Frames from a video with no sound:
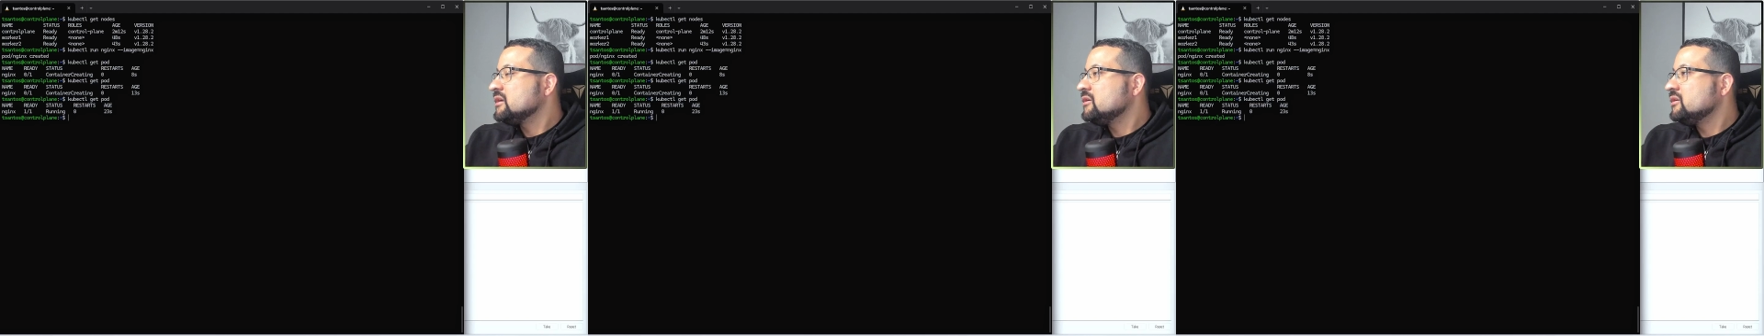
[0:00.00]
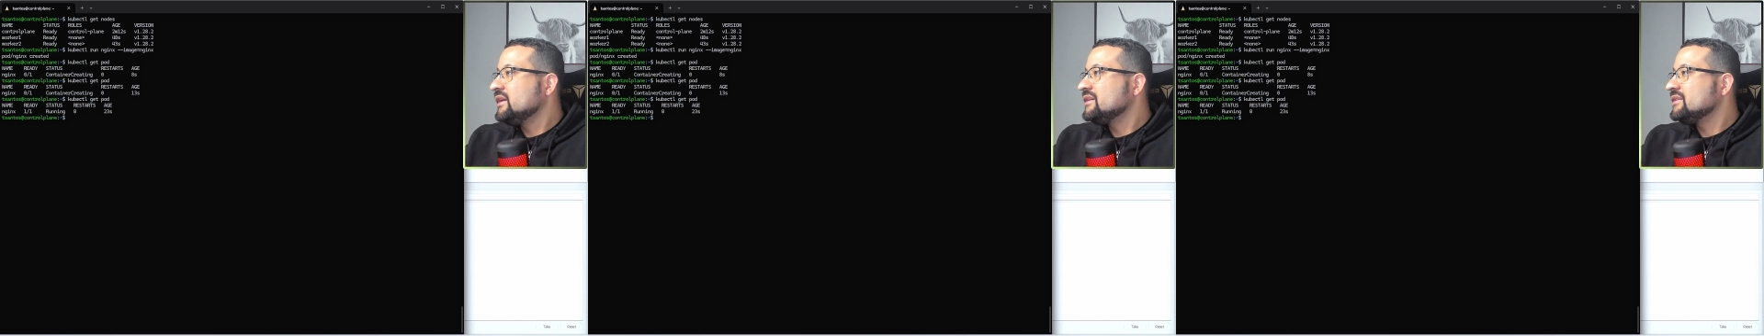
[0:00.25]

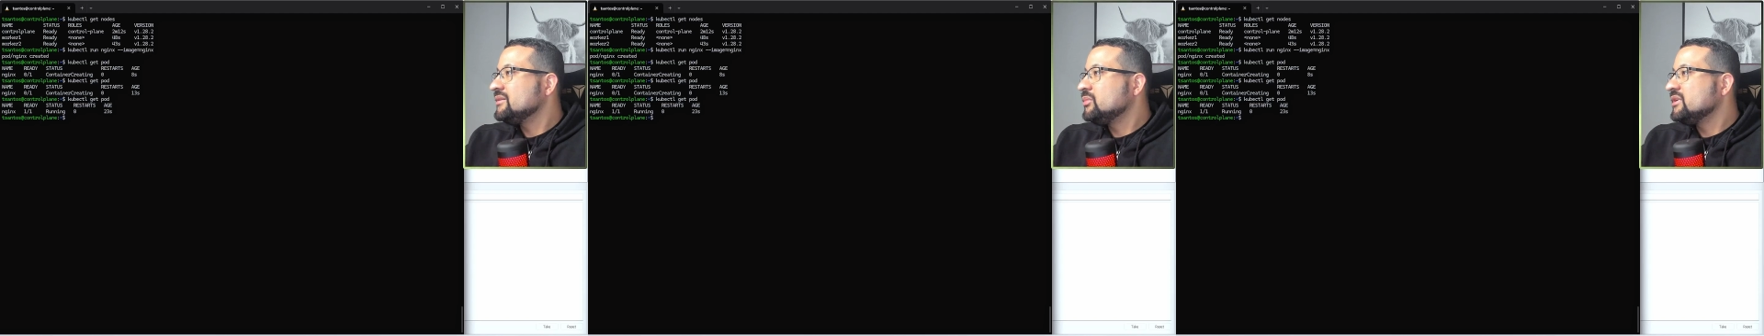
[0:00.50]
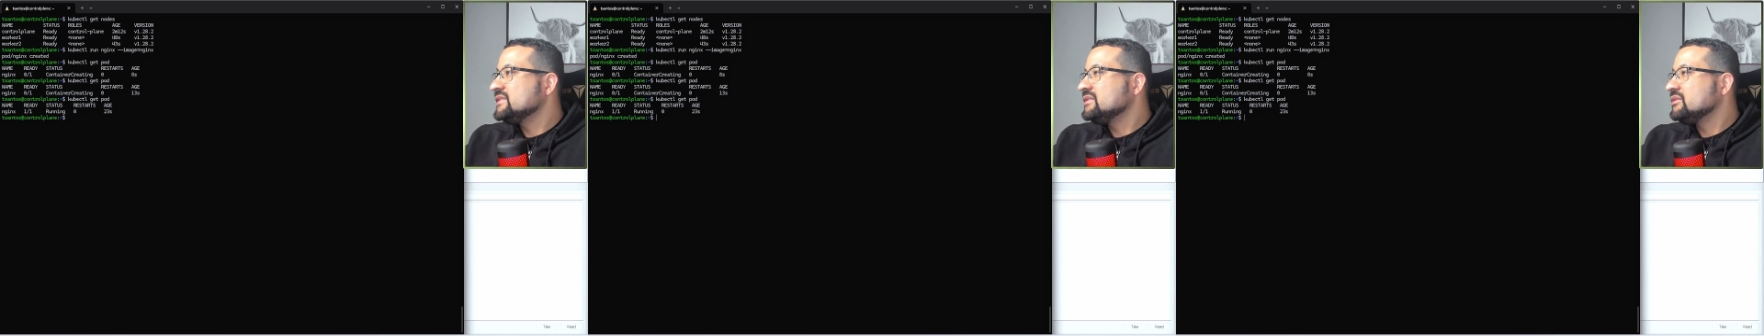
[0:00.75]
Okay, the
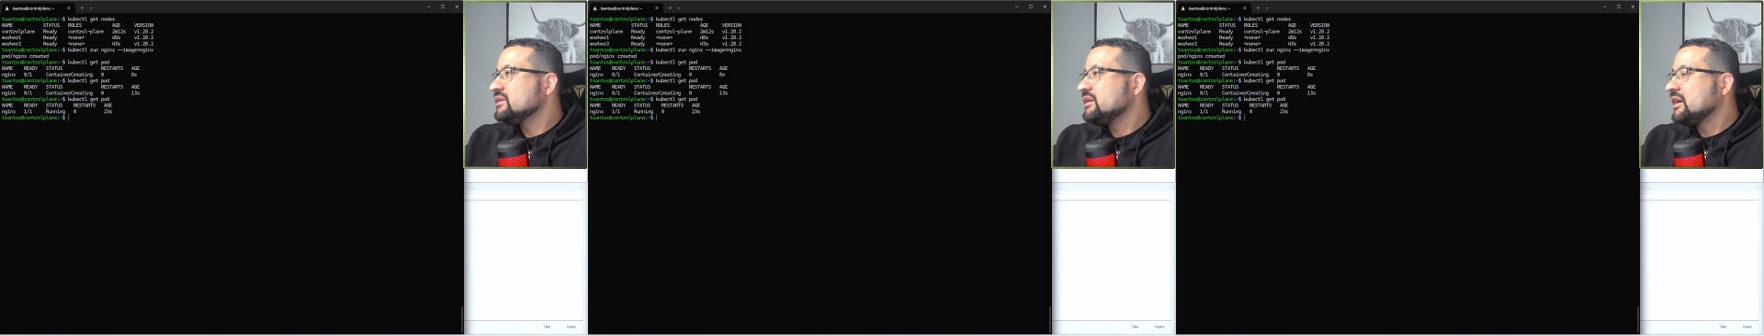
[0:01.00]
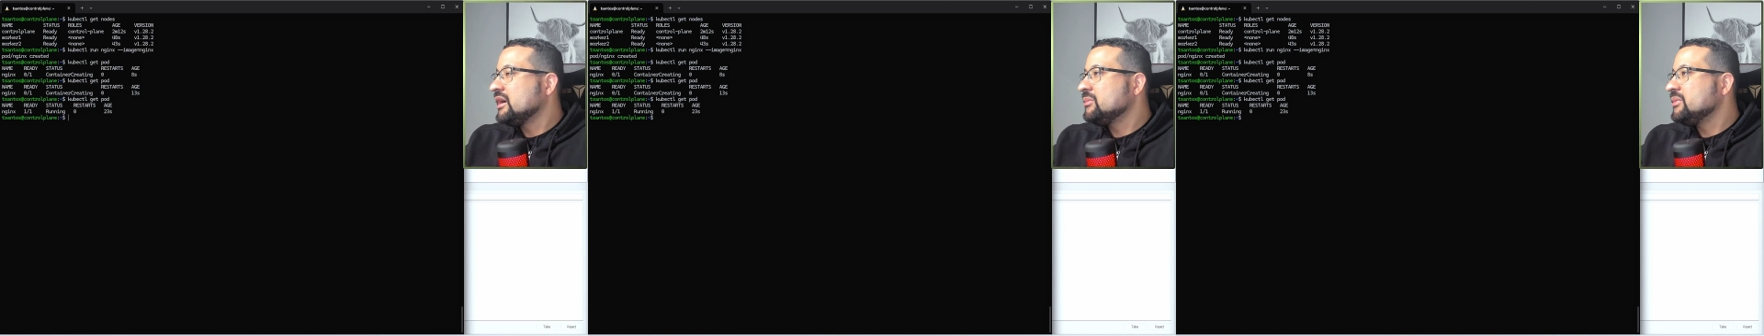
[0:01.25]
pod's
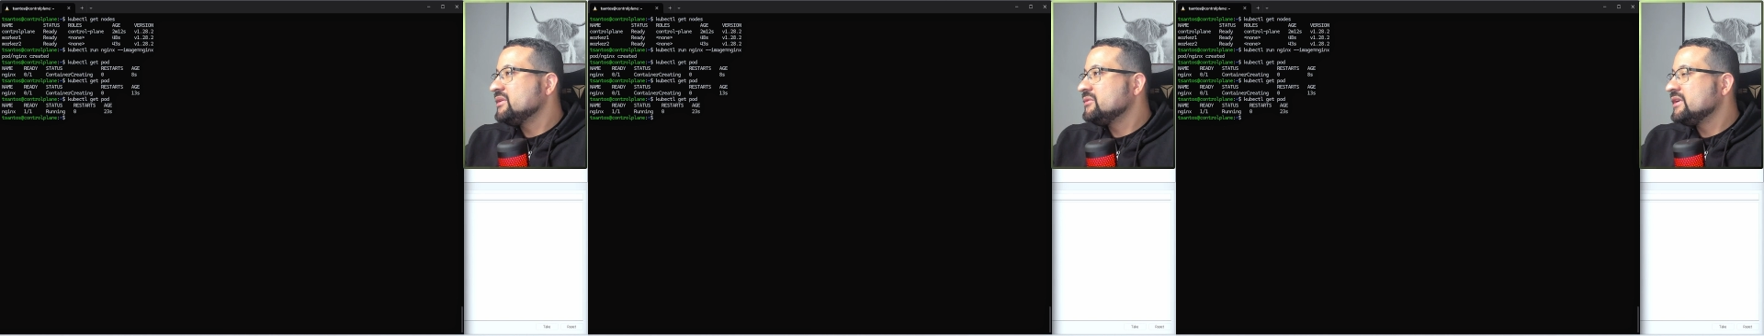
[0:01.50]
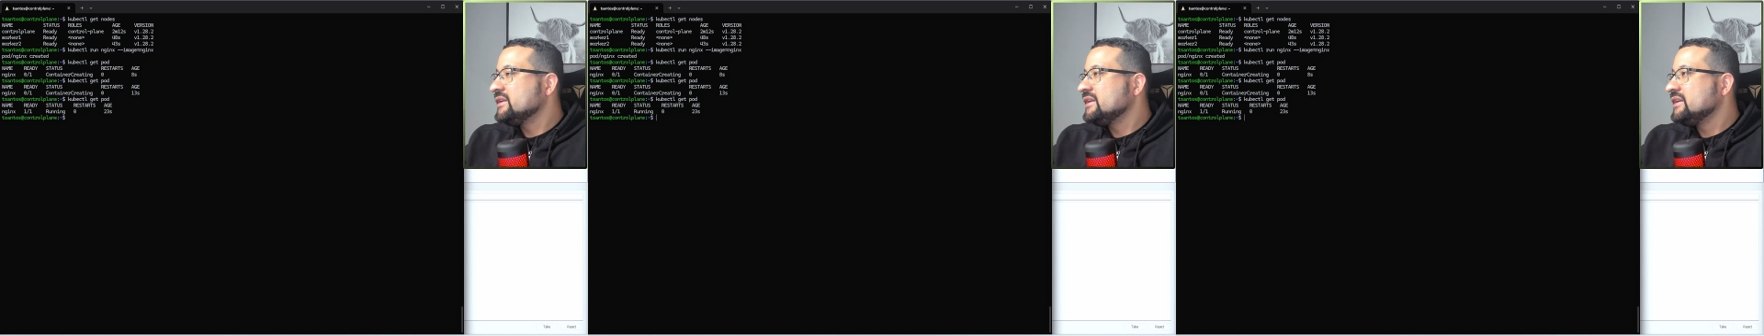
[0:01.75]
up and
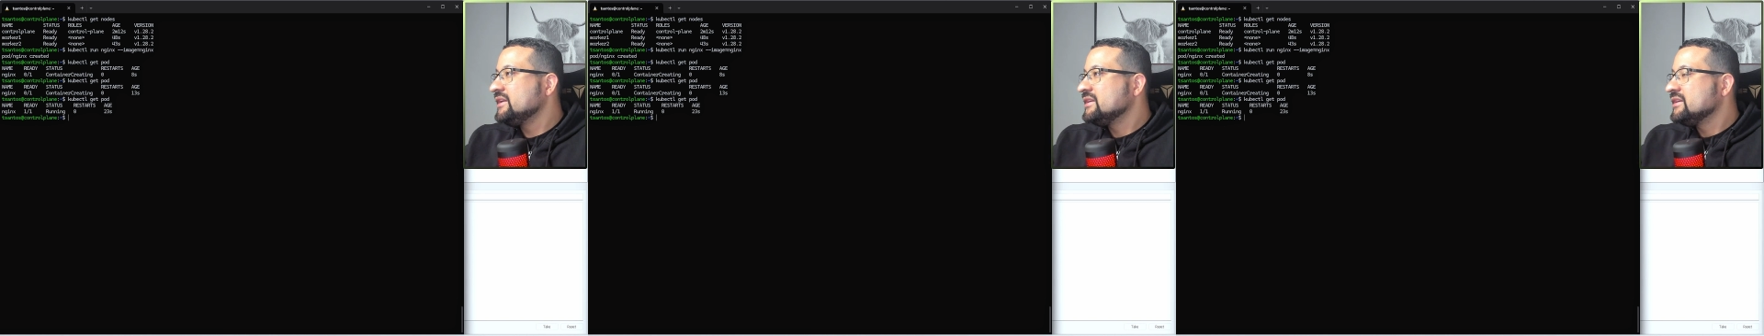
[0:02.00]
running.